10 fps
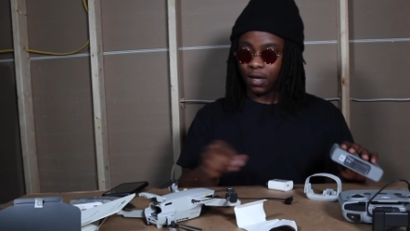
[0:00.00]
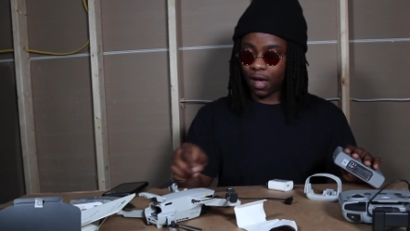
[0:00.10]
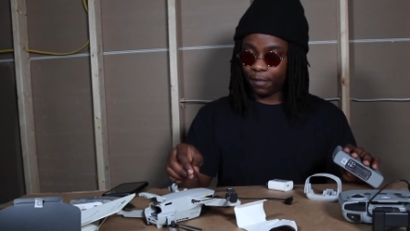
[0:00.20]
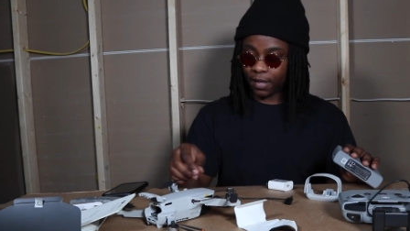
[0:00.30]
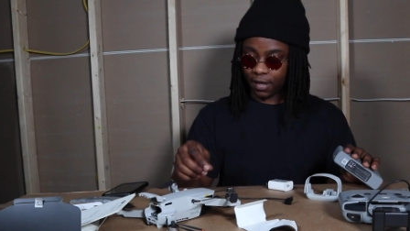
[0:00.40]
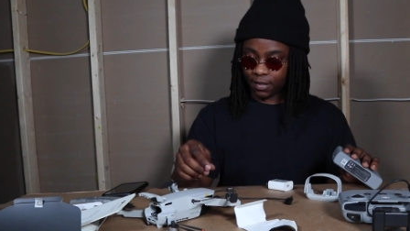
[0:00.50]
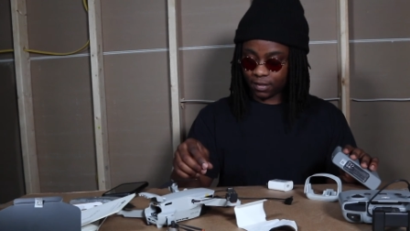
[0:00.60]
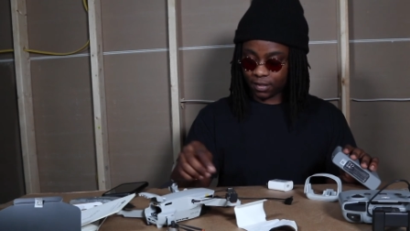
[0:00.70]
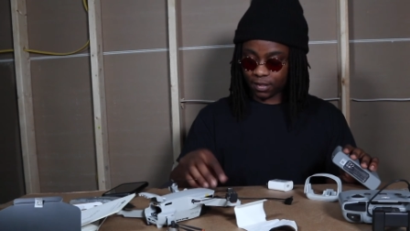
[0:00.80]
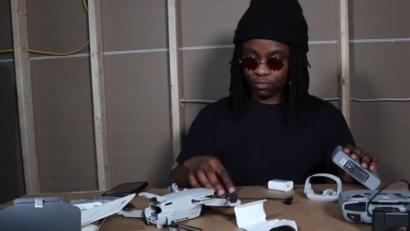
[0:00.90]
I'm
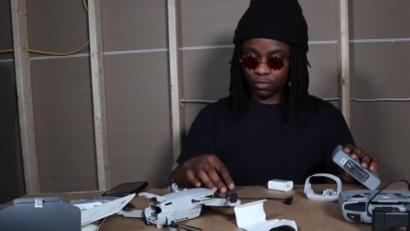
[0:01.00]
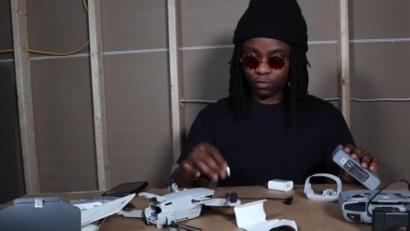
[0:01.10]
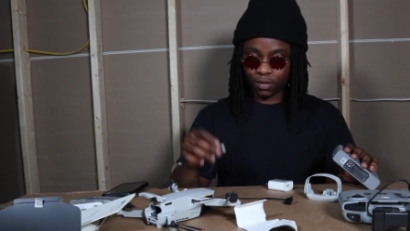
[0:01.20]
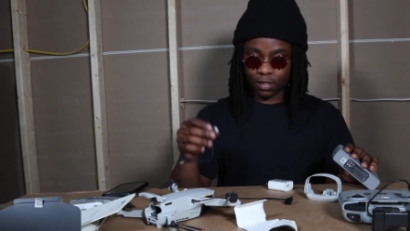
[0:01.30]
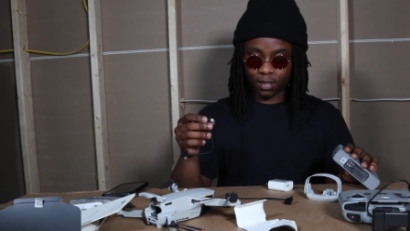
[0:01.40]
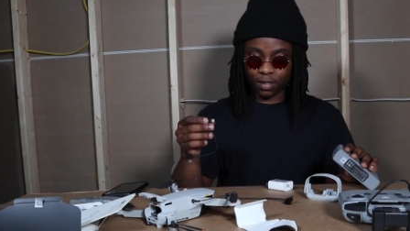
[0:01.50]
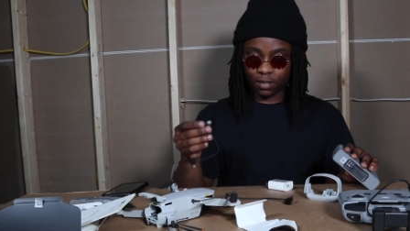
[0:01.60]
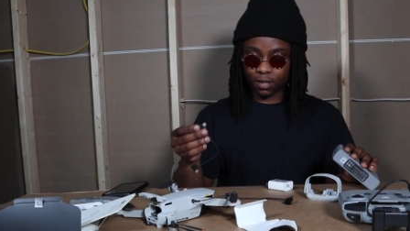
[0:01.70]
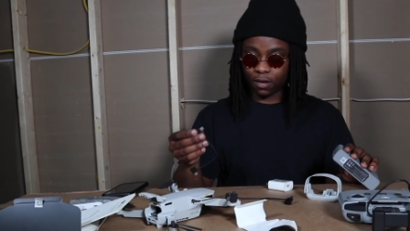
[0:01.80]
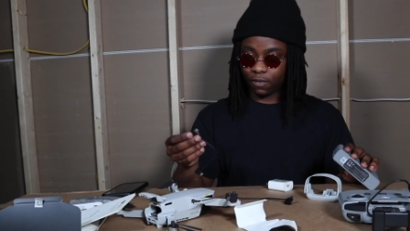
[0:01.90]
guessing that's what one of these
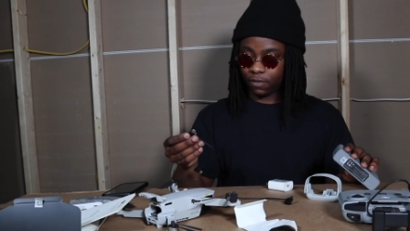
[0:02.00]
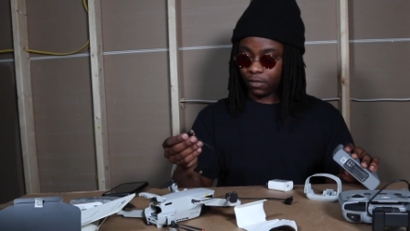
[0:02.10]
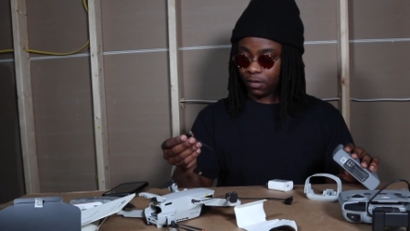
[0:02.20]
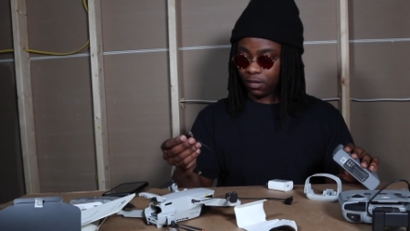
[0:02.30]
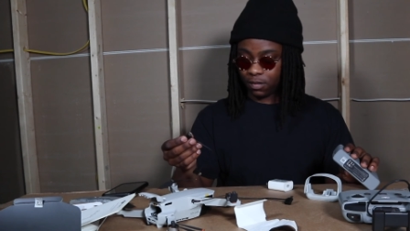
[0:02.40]
go for.